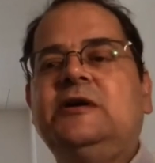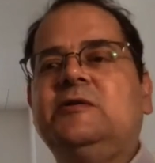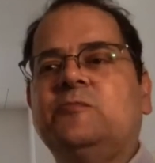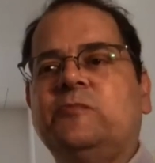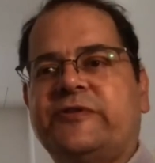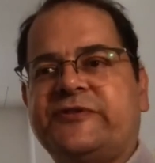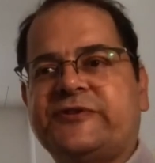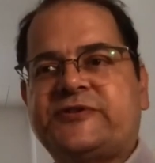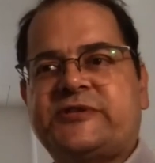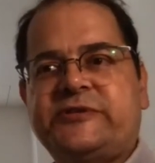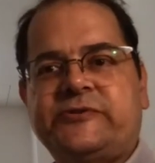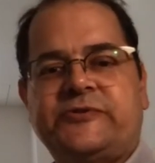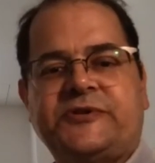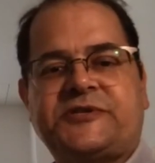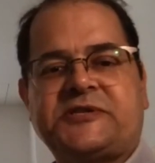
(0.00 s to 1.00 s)
with the
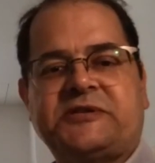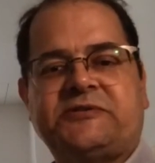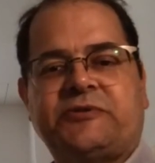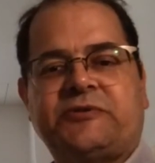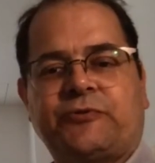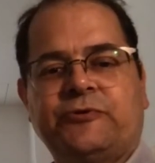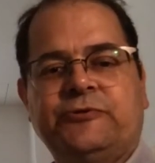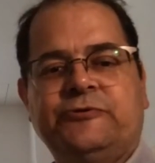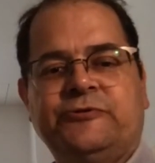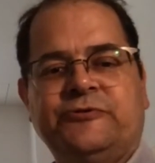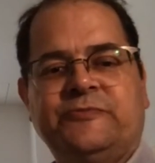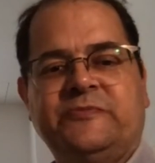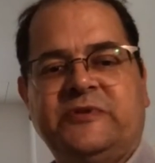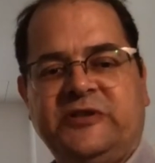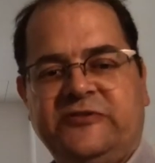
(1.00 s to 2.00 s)
students in the
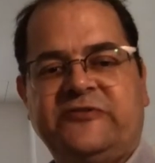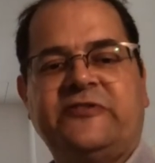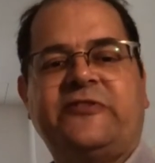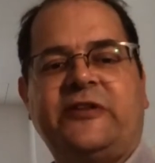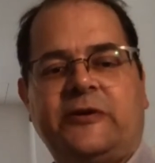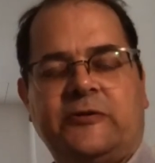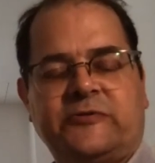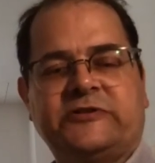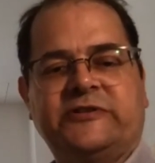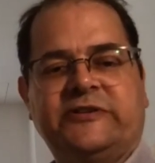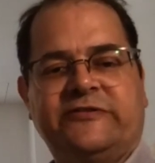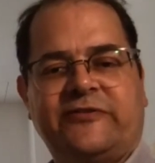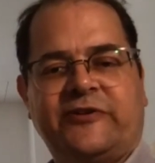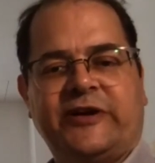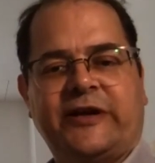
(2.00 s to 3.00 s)
room, even if they were
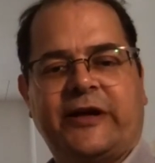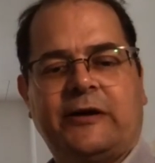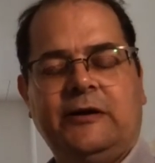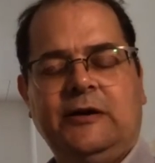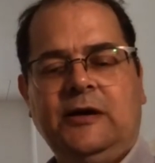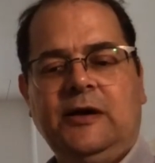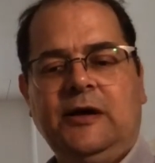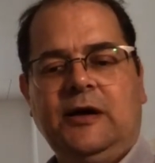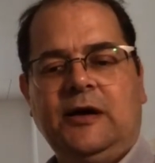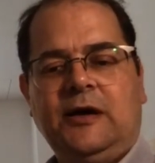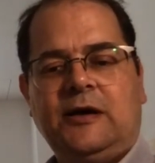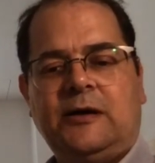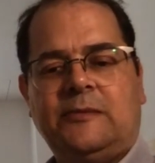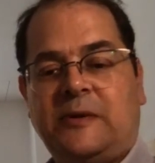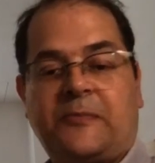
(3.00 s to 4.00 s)
delivering
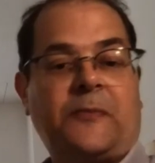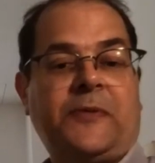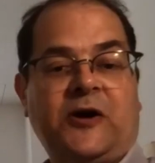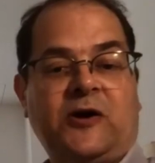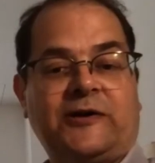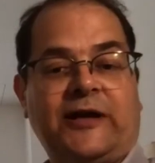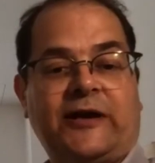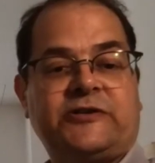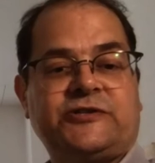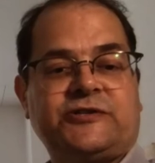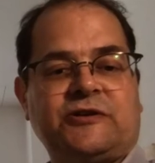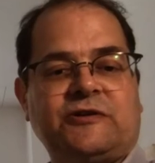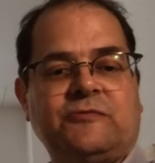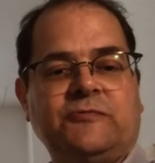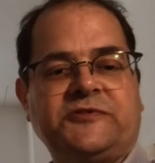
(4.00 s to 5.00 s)
a prepared
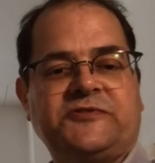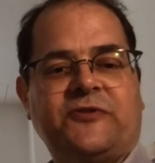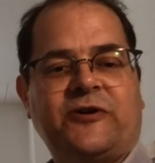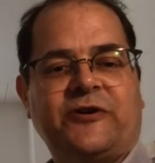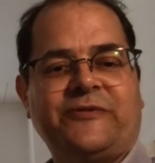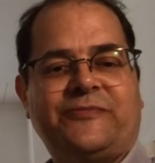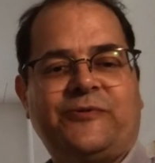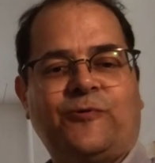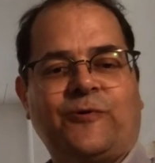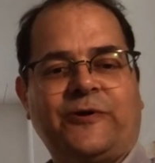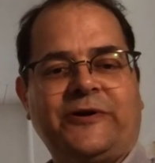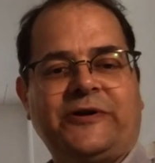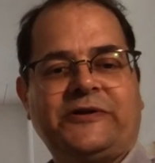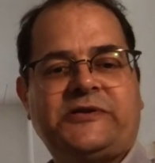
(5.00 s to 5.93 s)
lecture, was very important.